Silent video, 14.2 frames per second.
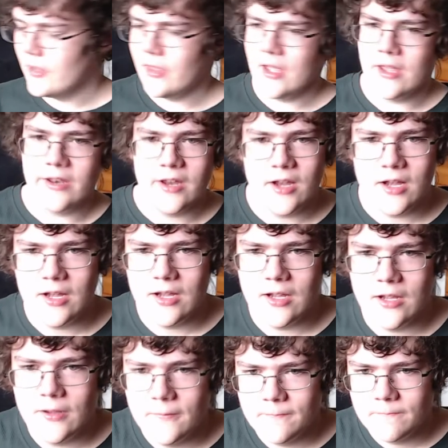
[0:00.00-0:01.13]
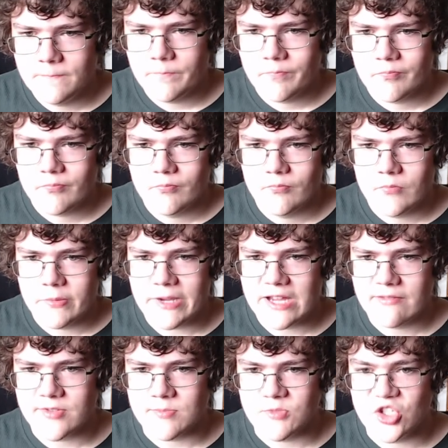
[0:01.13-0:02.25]
then, uh, might
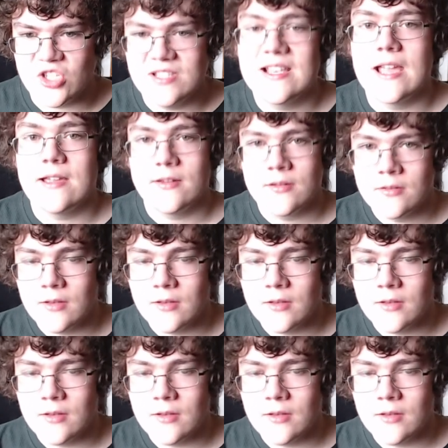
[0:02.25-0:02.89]
have some cheesecake.